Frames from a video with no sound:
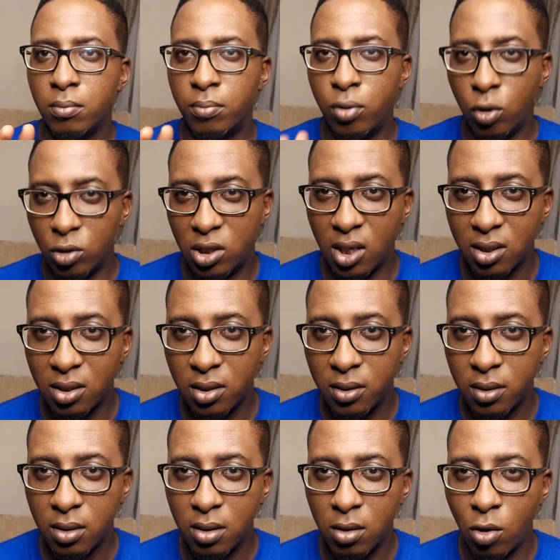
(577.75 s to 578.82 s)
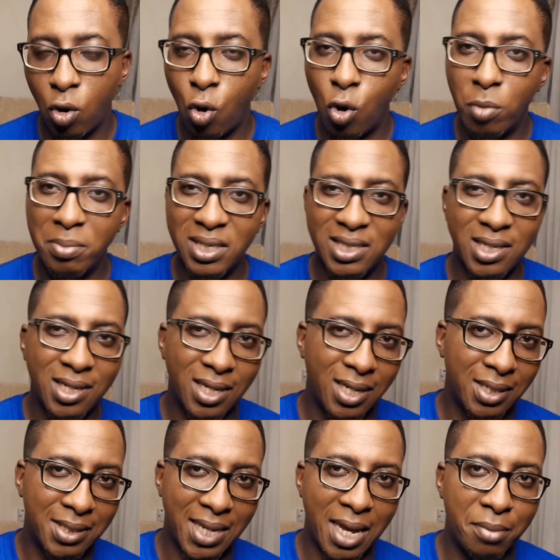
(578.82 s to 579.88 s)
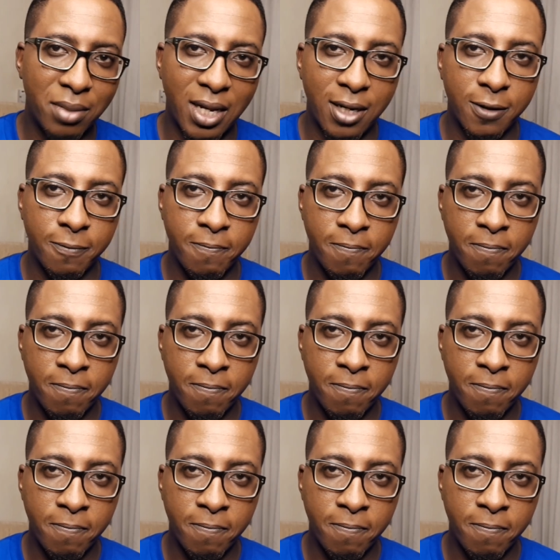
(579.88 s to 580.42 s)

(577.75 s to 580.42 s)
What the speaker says: project or missing a timeline.